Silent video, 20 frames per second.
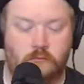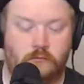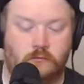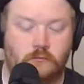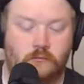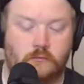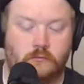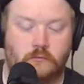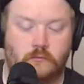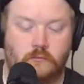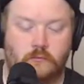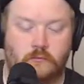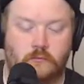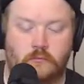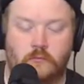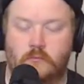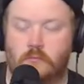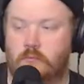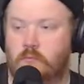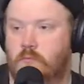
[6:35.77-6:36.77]

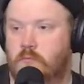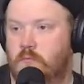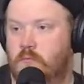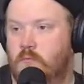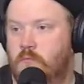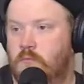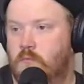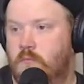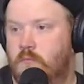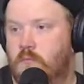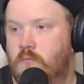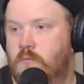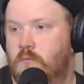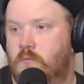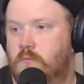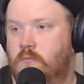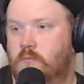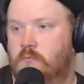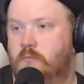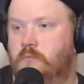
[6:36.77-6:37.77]

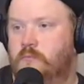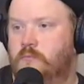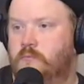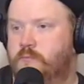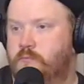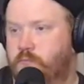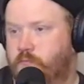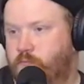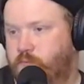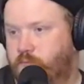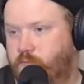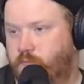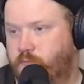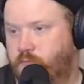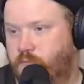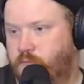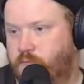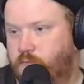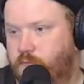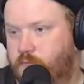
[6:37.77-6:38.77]

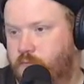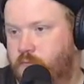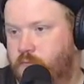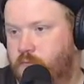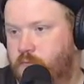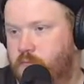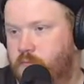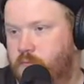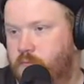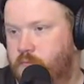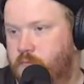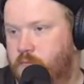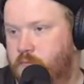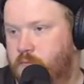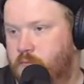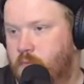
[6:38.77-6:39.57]
(not speaking)